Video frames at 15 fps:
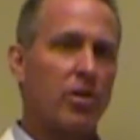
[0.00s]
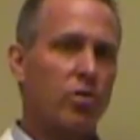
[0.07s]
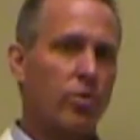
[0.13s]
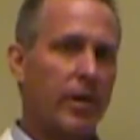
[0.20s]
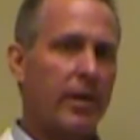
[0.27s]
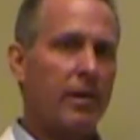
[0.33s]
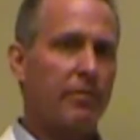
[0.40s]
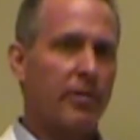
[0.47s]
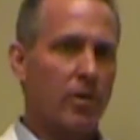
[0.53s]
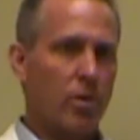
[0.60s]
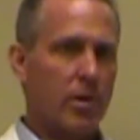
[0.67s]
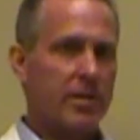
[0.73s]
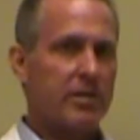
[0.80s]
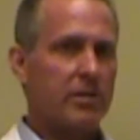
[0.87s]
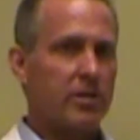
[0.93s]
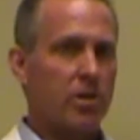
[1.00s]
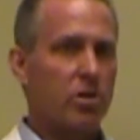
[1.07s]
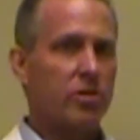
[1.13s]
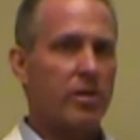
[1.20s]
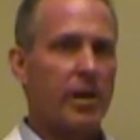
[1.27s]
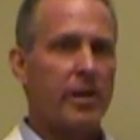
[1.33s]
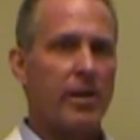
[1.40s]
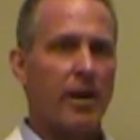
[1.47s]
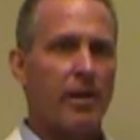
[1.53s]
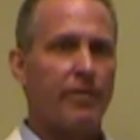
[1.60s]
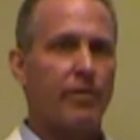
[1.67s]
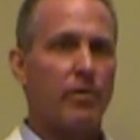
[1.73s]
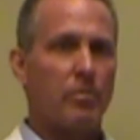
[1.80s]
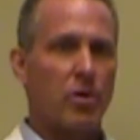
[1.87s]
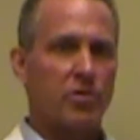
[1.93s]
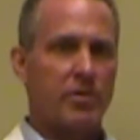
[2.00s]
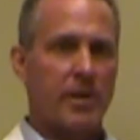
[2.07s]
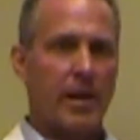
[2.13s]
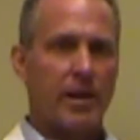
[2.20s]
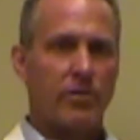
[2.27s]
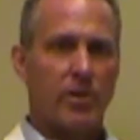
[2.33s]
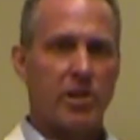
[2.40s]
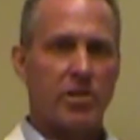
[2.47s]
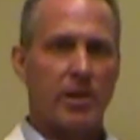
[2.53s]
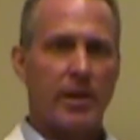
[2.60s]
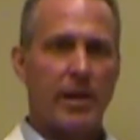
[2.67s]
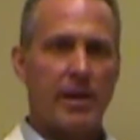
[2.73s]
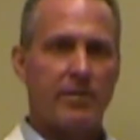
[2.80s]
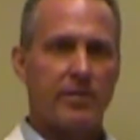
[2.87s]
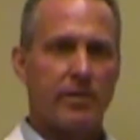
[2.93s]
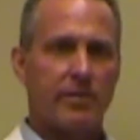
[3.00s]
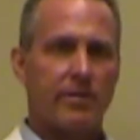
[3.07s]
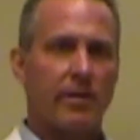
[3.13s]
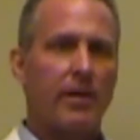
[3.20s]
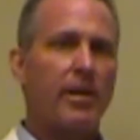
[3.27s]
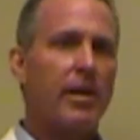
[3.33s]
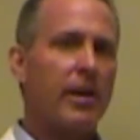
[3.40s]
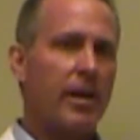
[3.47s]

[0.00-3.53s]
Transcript: Drinking fluids is usually enough for most dehydration cases.